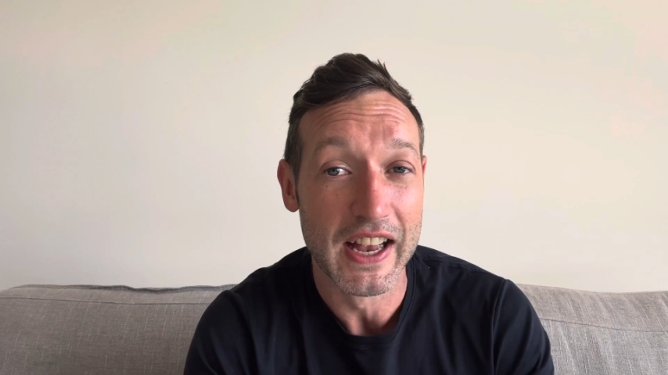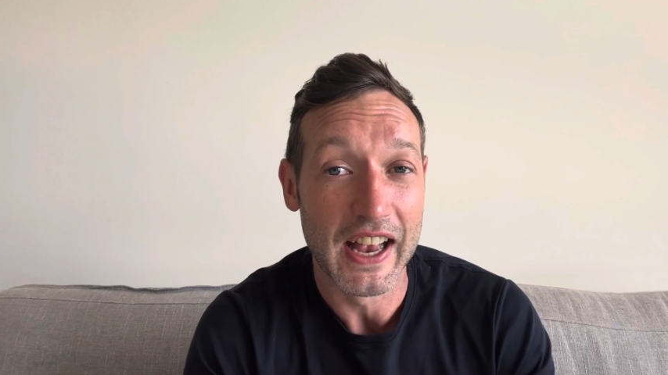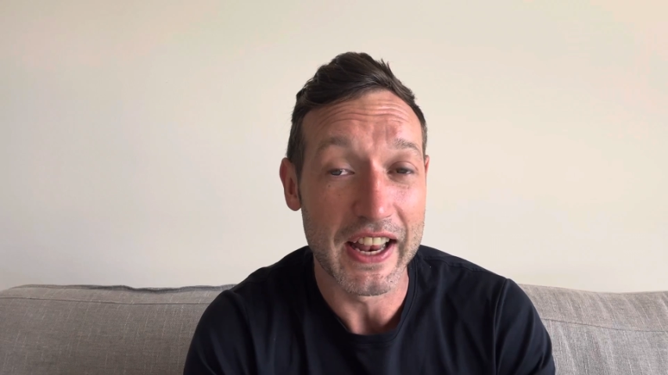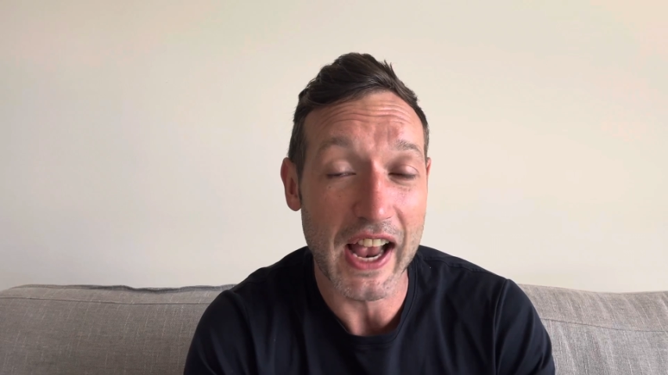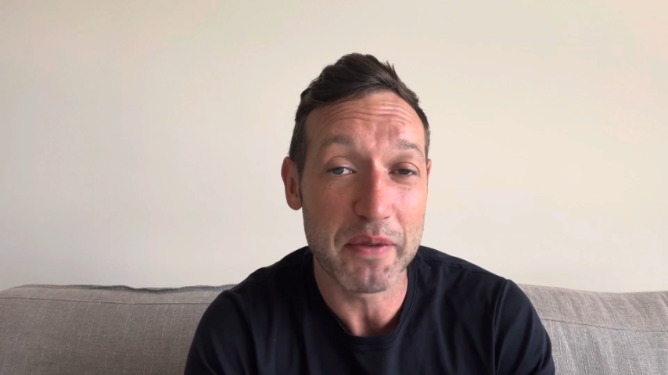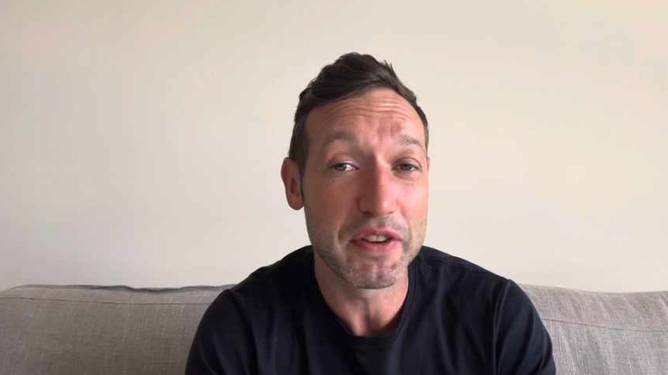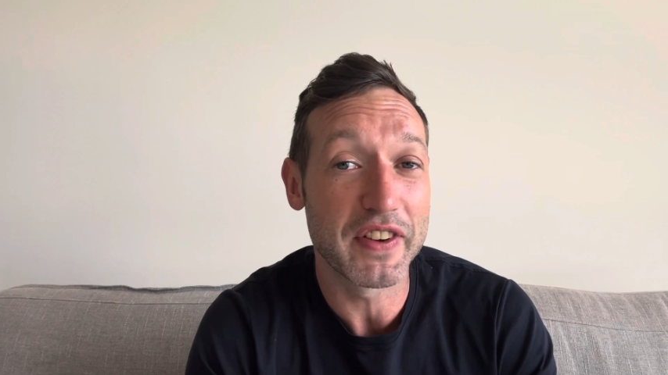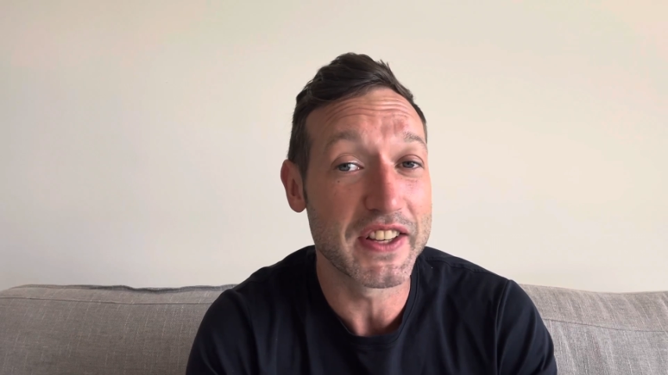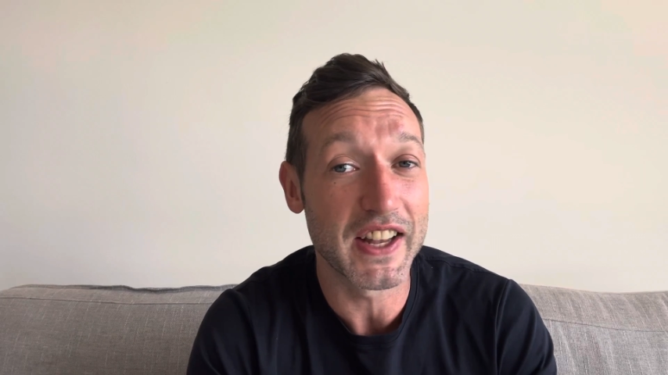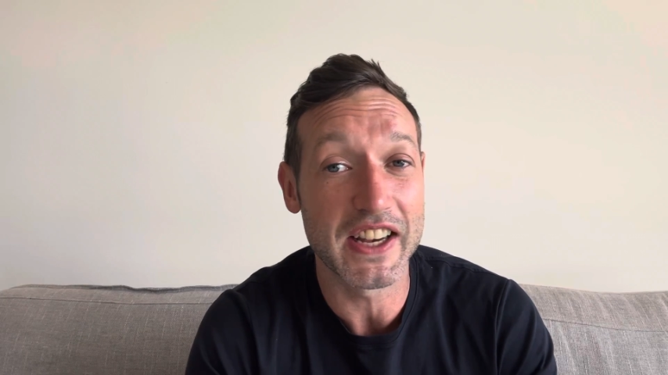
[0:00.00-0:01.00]
and how many
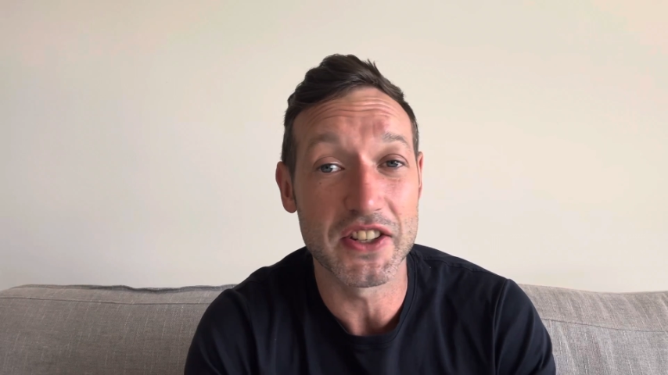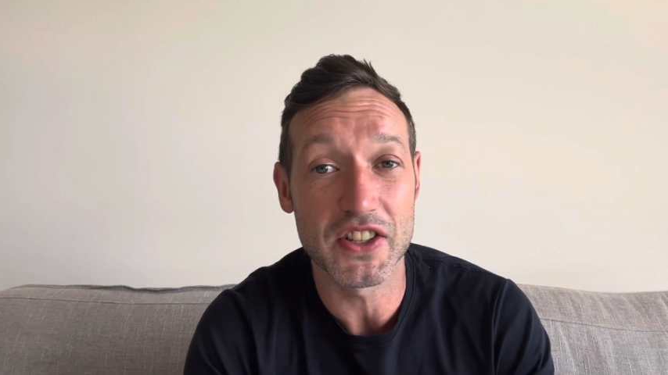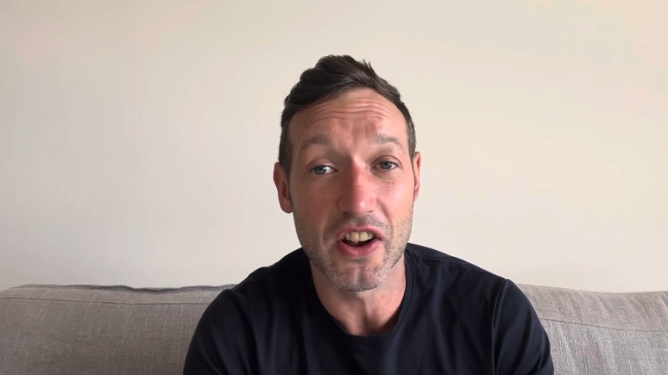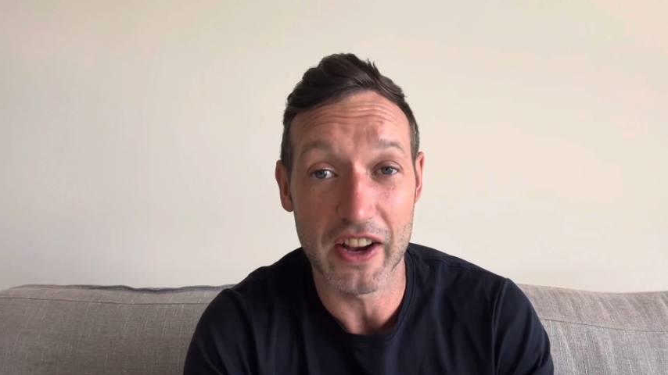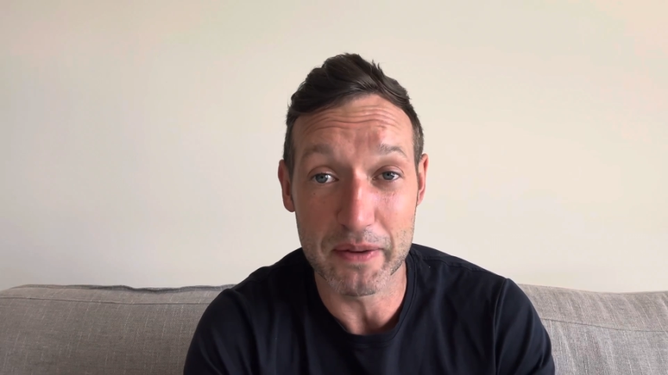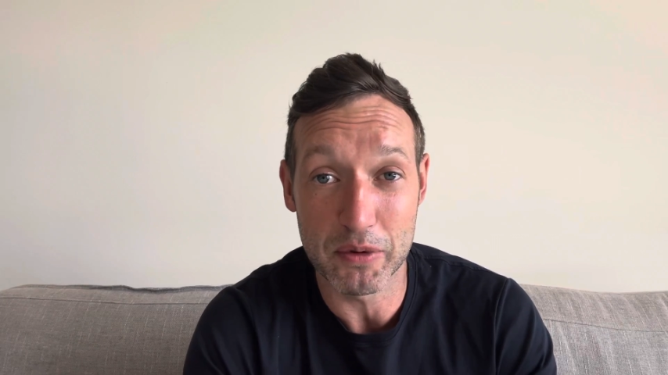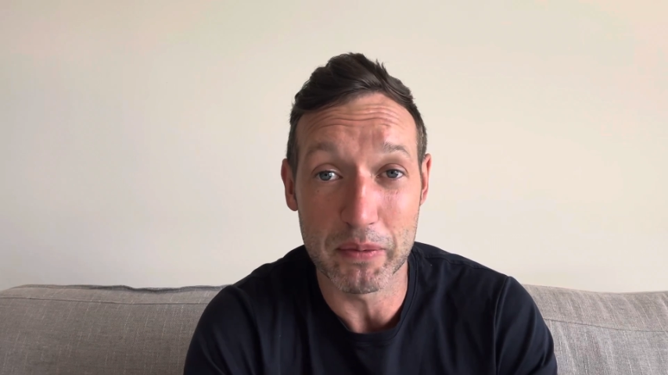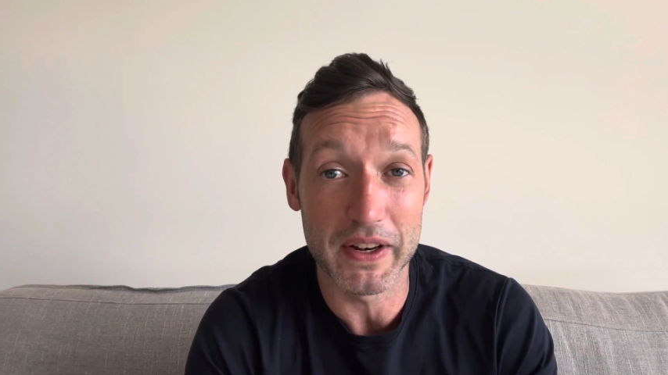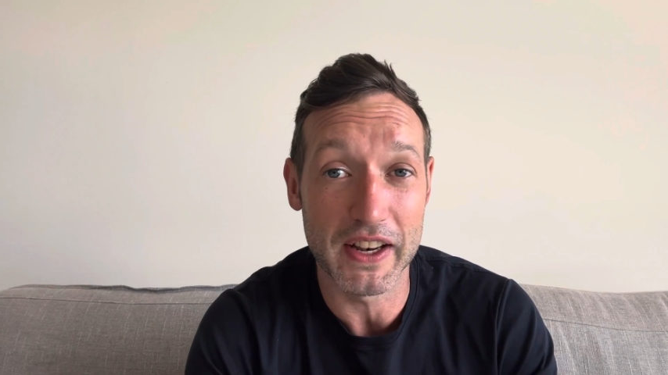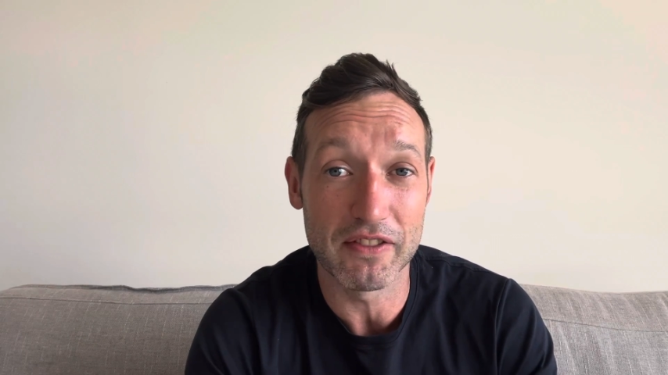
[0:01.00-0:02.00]
things they can start
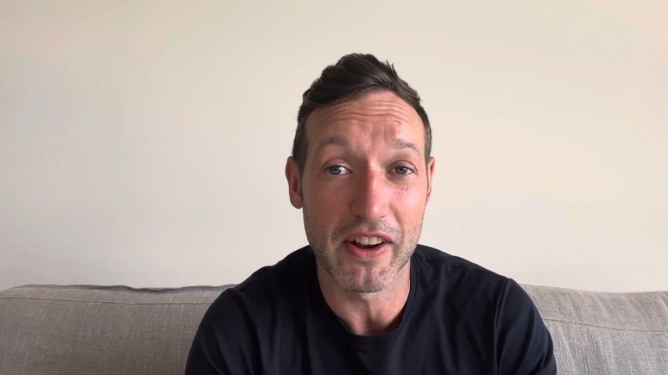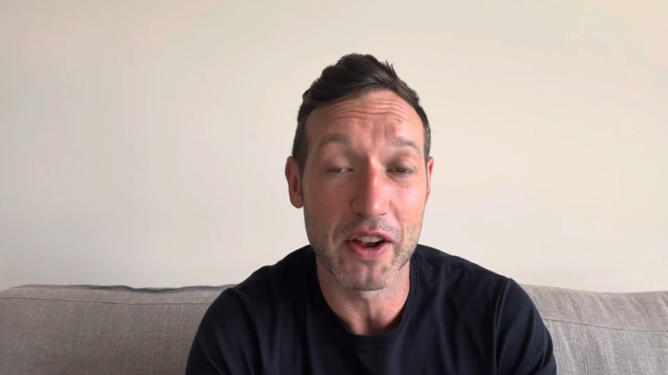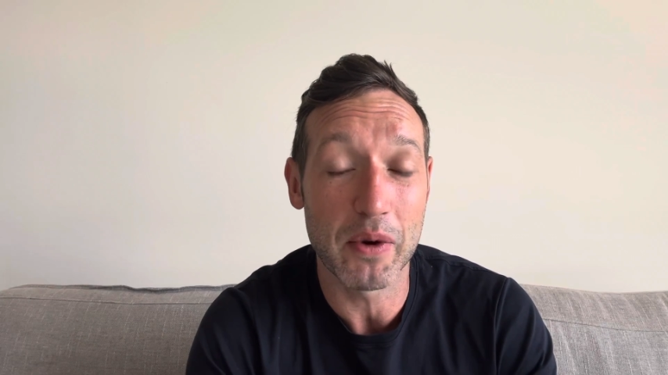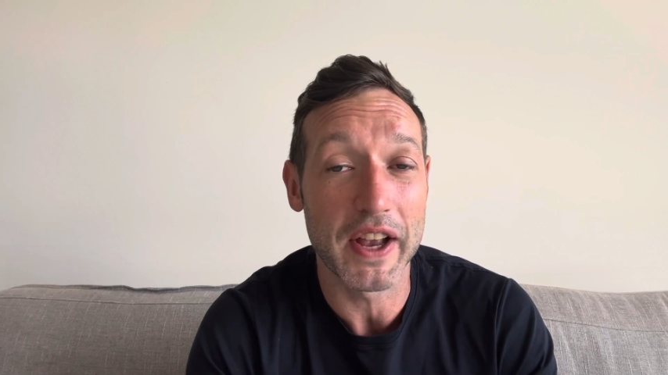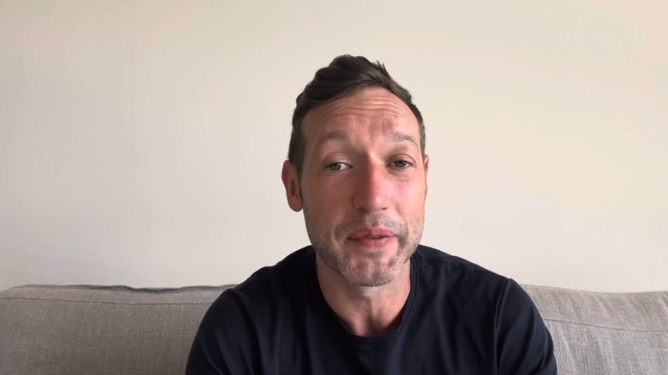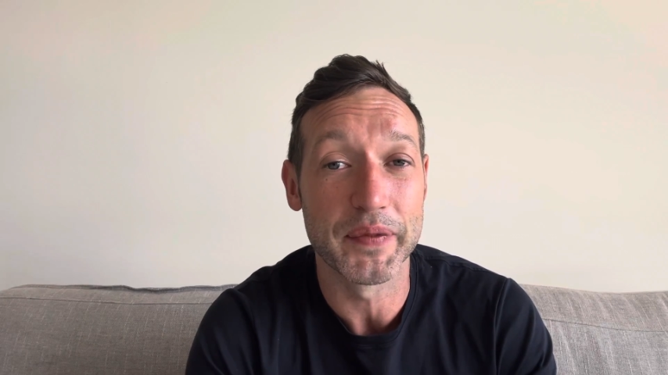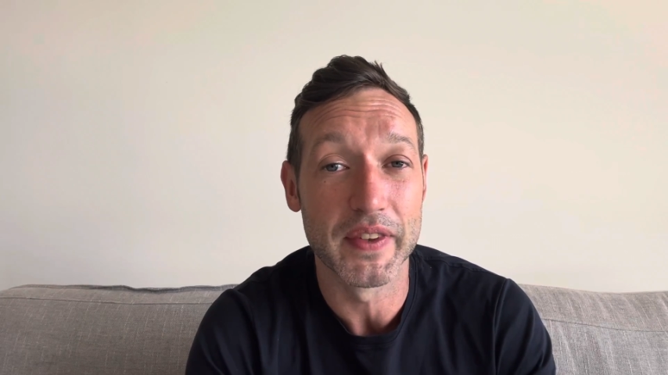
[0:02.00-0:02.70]
implementing right away.